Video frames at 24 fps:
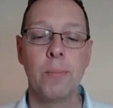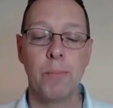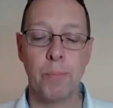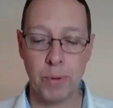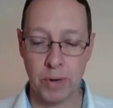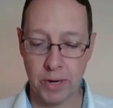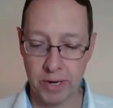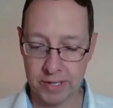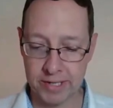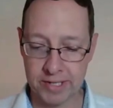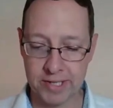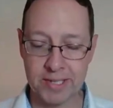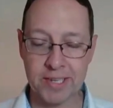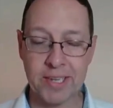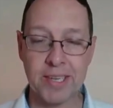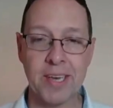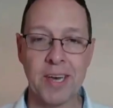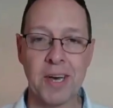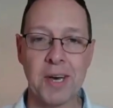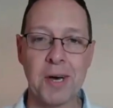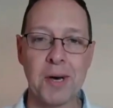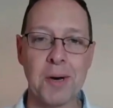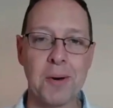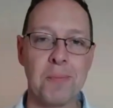But
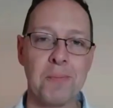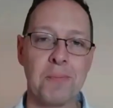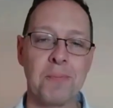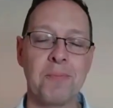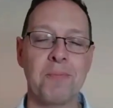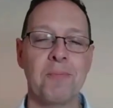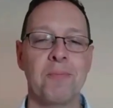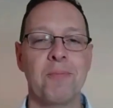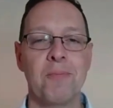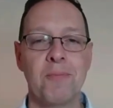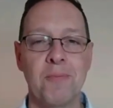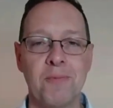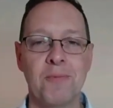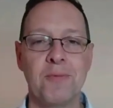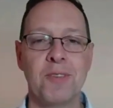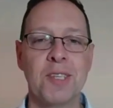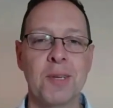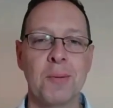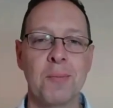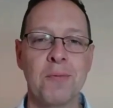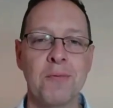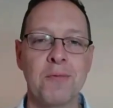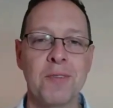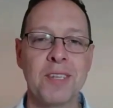
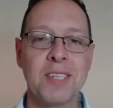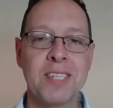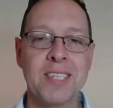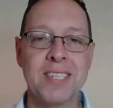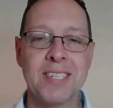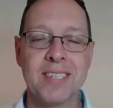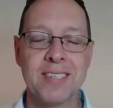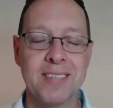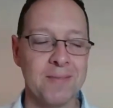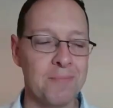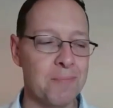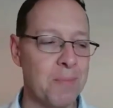some of us